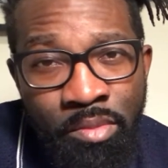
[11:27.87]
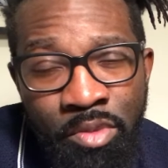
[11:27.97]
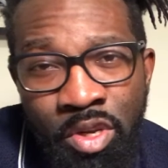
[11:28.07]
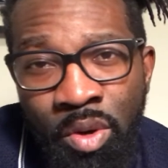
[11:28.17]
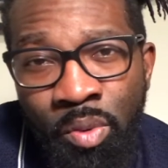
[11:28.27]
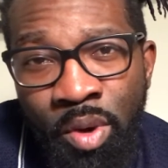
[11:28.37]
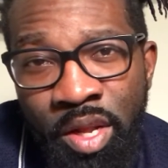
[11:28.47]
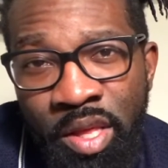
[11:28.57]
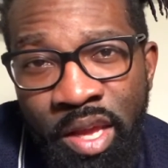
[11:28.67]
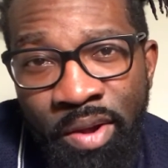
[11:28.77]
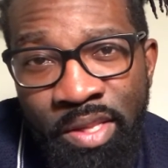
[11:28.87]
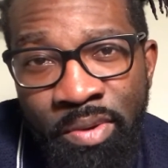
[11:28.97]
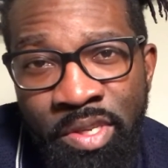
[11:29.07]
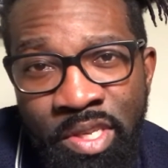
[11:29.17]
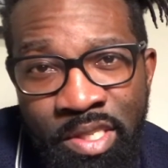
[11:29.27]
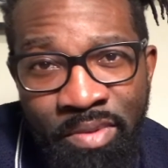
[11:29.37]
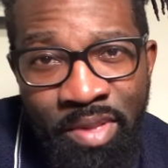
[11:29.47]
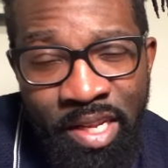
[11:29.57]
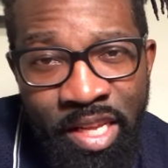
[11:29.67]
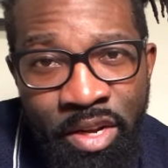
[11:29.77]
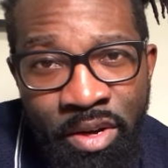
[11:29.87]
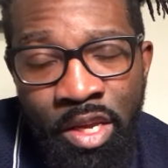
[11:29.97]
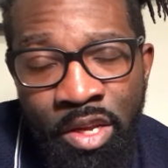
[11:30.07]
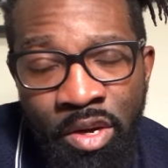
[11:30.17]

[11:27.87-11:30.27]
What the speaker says: What are the characteristics of the leader?